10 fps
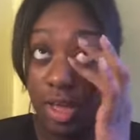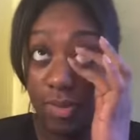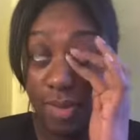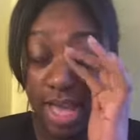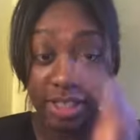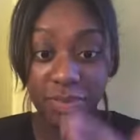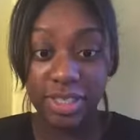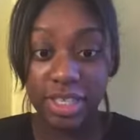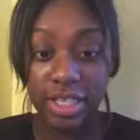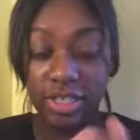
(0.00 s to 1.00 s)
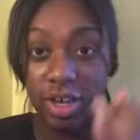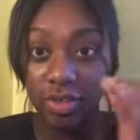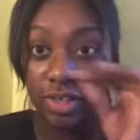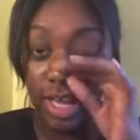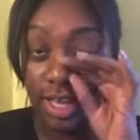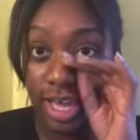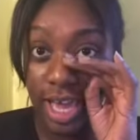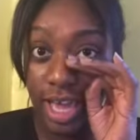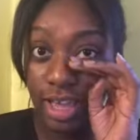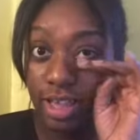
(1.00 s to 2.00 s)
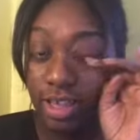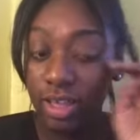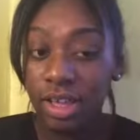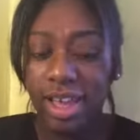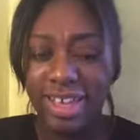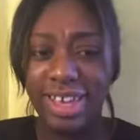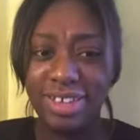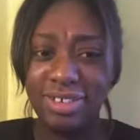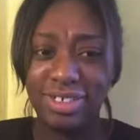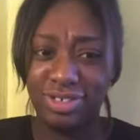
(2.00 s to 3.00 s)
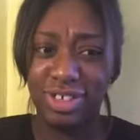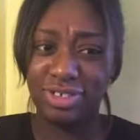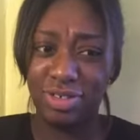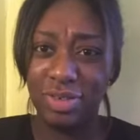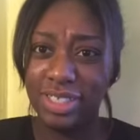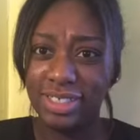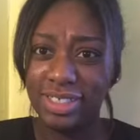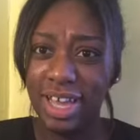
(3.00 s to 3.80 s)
match my skin tone, so I can't use the drugstore ones.